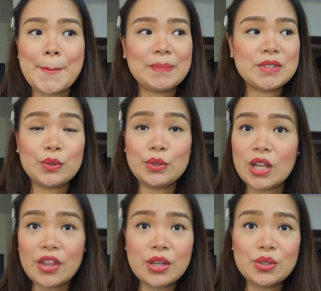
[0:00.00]
So
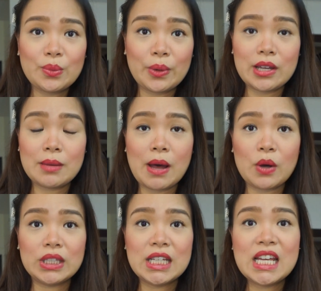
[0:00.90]
nothing to worry
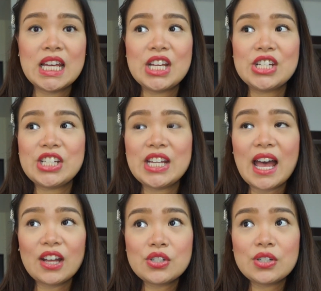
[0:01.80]
about. She
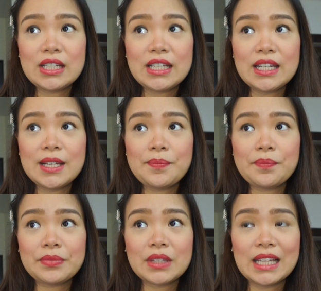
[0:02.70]
actually
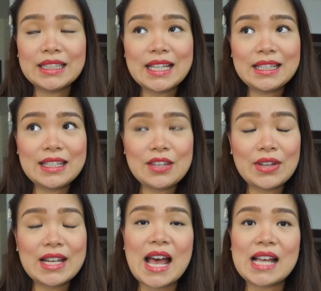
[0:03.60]
didn't
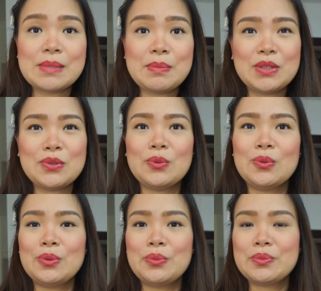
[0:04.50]
even ask me to
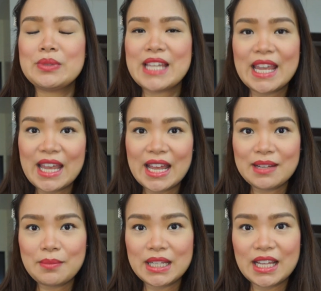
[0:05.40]
take
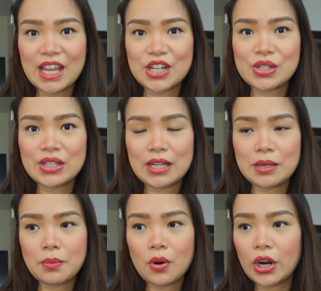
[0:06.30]
any medication
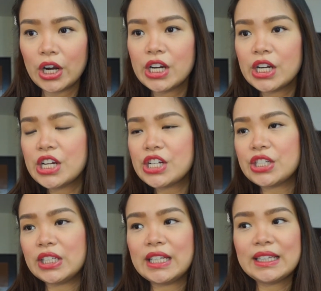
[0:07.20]
anymore.
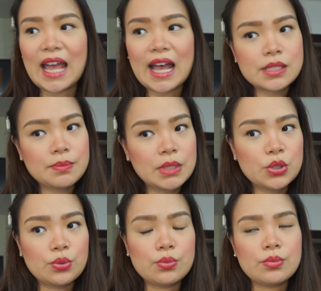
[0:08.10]
She didn't ask me
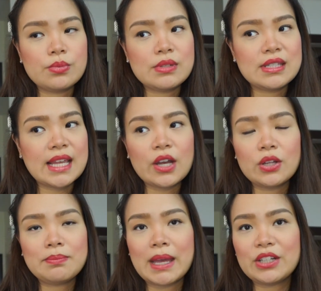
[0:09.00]
to stay
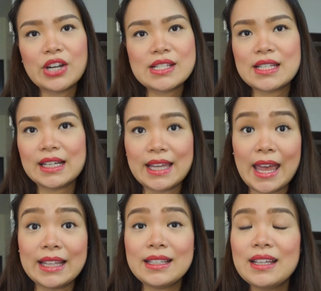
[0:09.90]
on bed rest
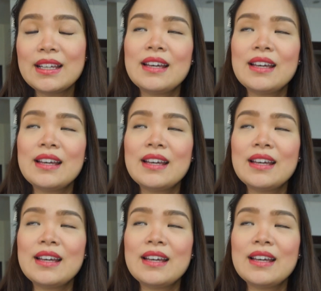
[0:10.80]
again.